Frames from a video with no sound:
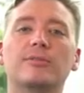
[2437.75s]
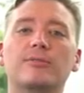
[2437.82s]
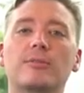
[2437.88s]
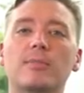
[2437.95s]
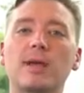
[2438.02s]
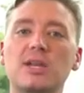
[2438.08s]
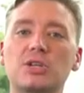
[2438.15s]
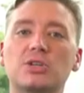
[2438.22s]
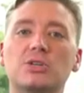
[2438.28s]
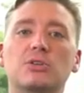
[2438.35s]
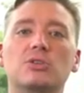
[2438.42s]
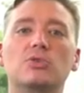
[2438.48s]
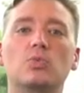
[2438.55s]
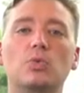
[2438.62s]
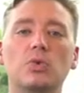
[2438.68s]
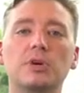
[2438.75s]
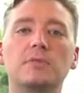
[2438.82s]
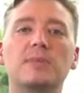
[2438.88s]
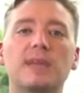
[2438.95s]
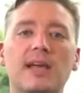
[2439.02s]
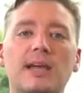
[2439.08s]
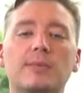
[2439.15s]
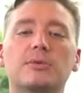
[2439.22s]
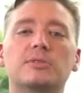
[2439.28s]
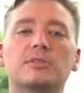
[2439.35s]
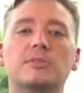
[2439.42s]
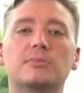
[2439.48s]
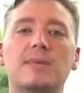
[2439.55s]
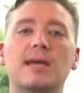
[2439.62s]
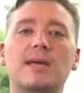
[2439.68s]
information, you would be able
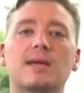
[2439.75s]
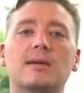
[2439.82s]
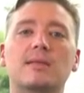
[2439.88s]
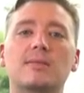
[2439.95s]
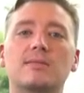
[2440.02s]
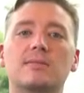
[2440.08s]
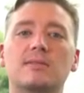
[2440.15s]
to make